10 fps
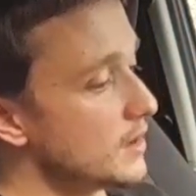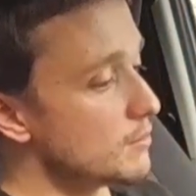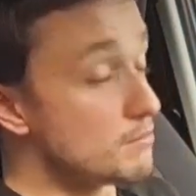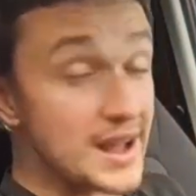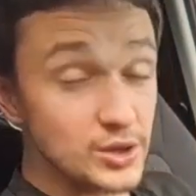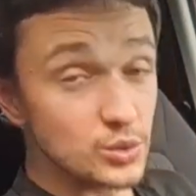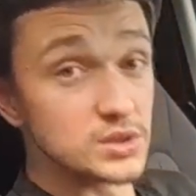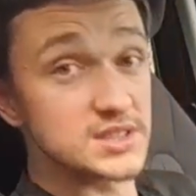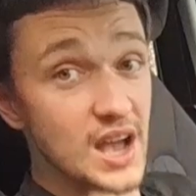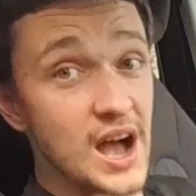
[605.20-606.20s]

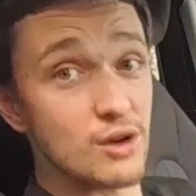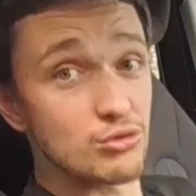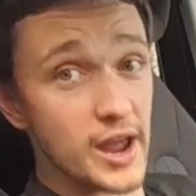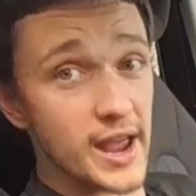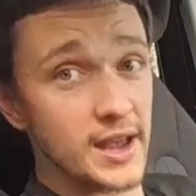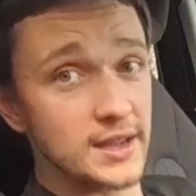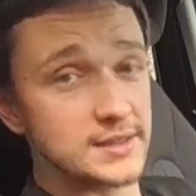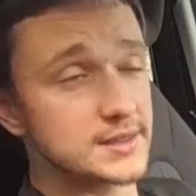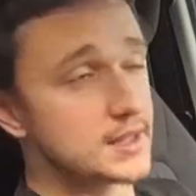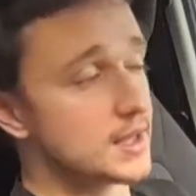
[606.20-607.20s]
Manuals are rare.
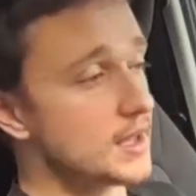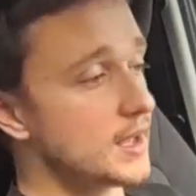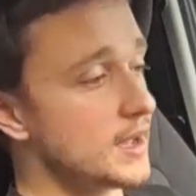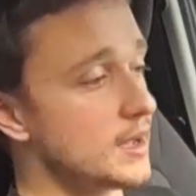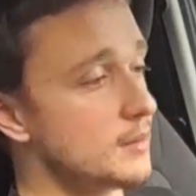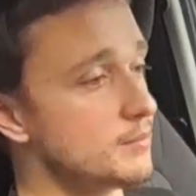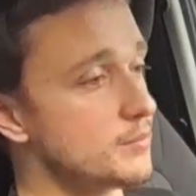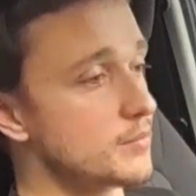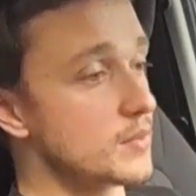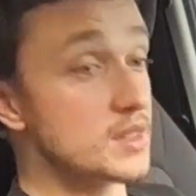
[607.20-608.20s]

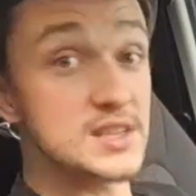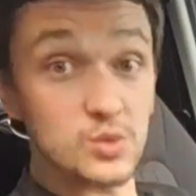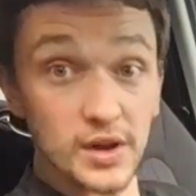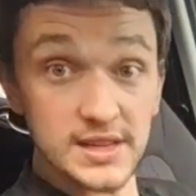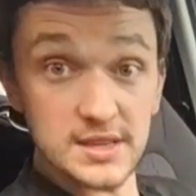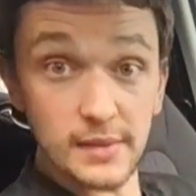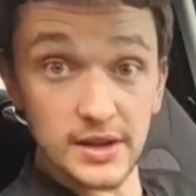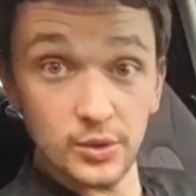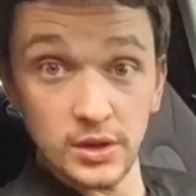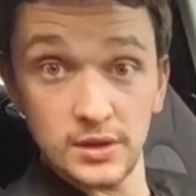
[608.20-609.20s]
This one is a
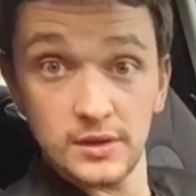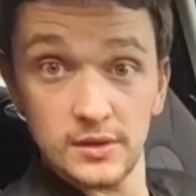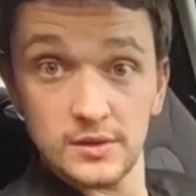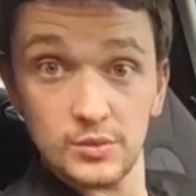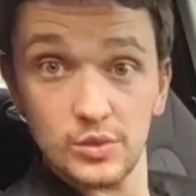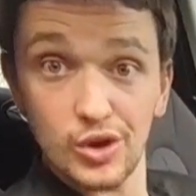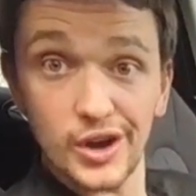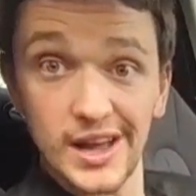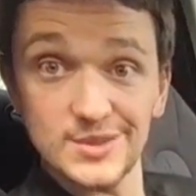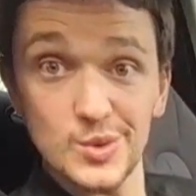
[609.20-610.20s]
manual. We've got a
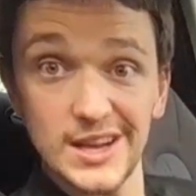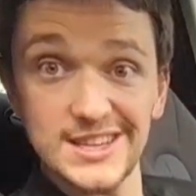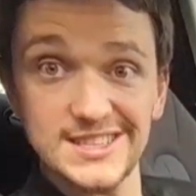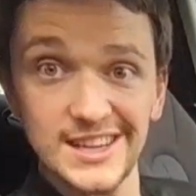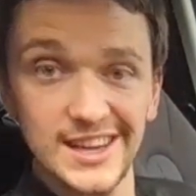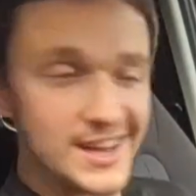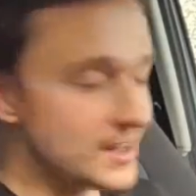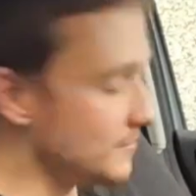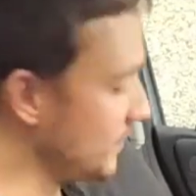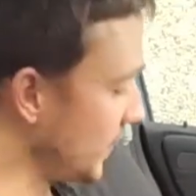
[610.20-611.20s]
nice wiggly stick here.
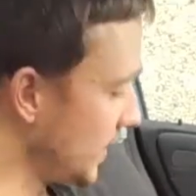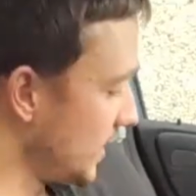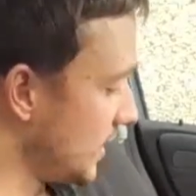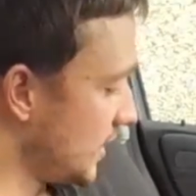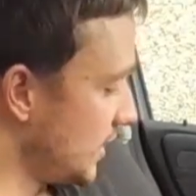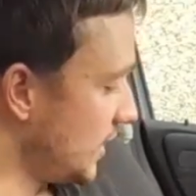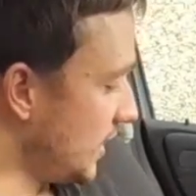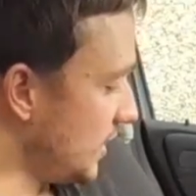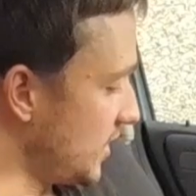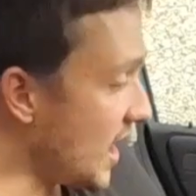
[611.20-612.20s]

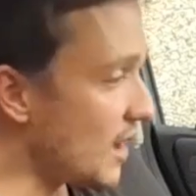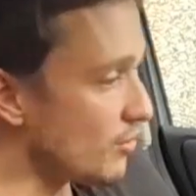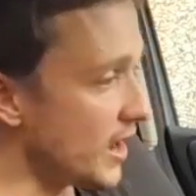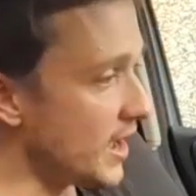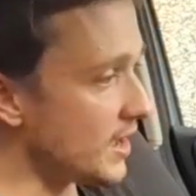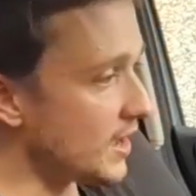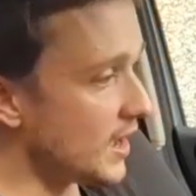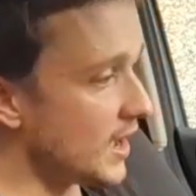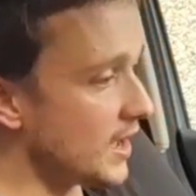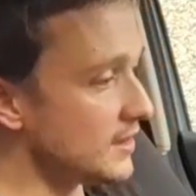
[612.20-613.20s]
They are rare,
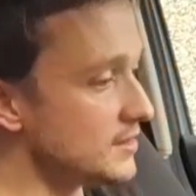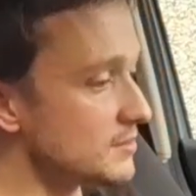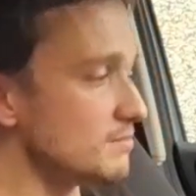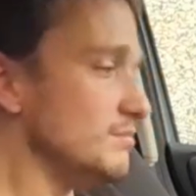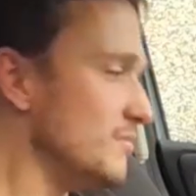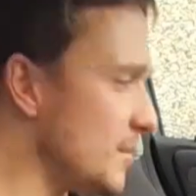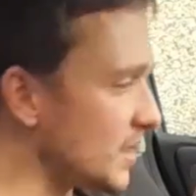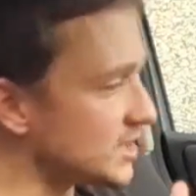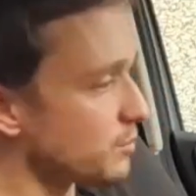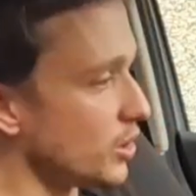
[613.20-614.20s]
and maybe
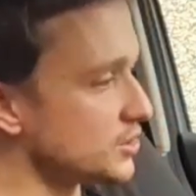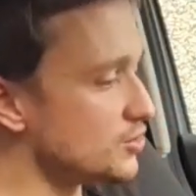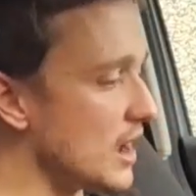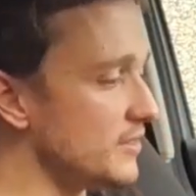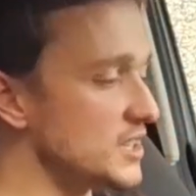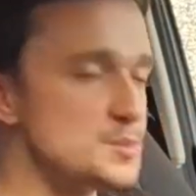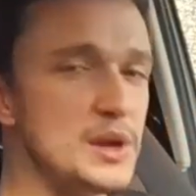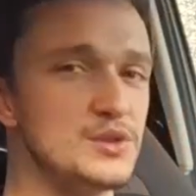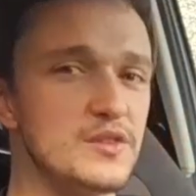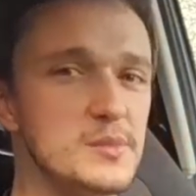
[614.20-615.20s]
that spoils the driving
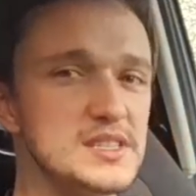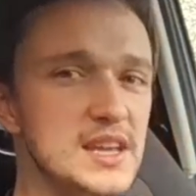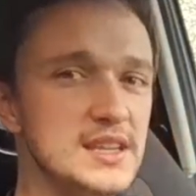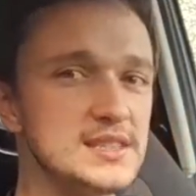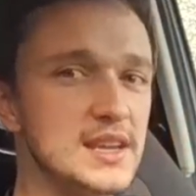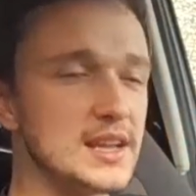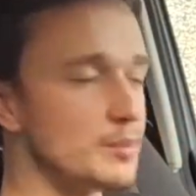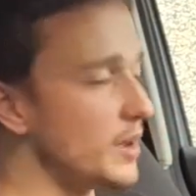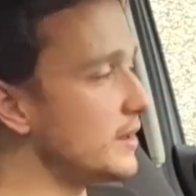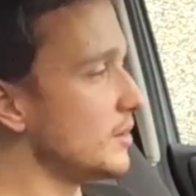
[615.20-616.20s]
experience of a Mercedes a little
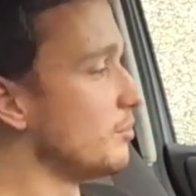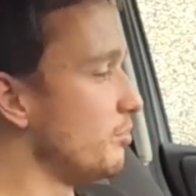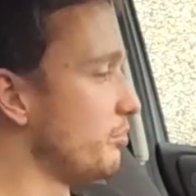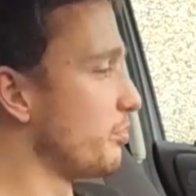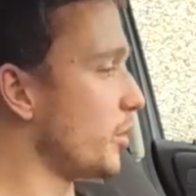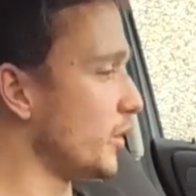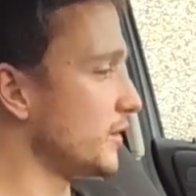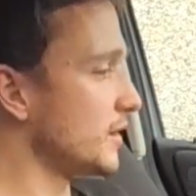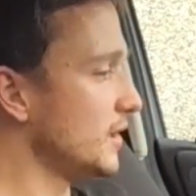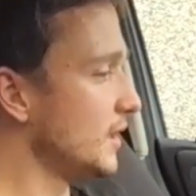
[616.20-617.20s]
bit, but
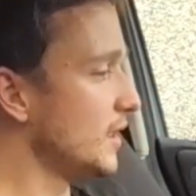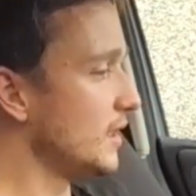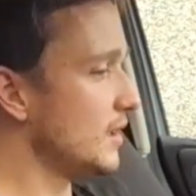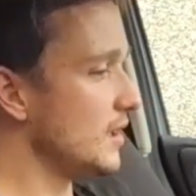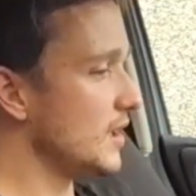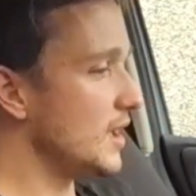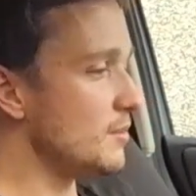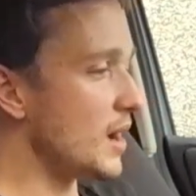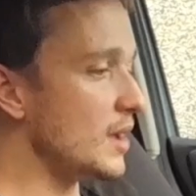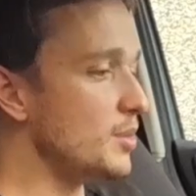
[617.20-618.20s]
in
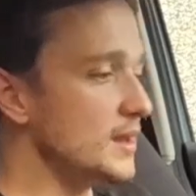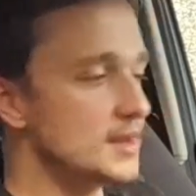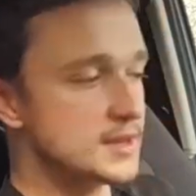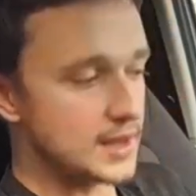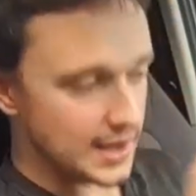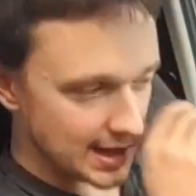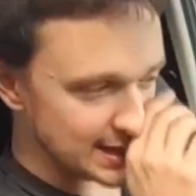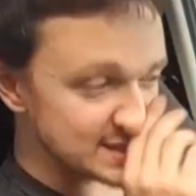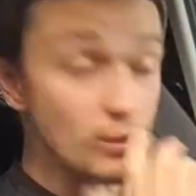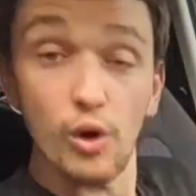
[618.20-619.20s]
my opinion it
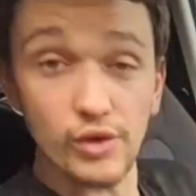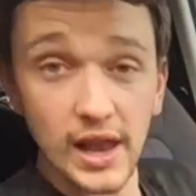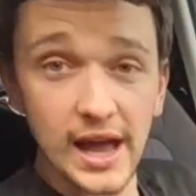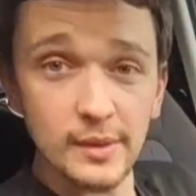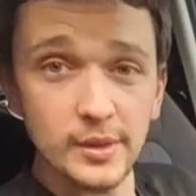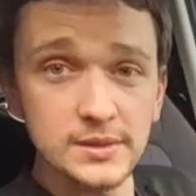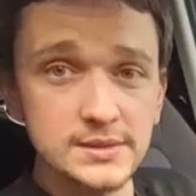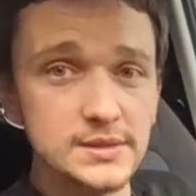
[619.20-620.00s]
is more reliable.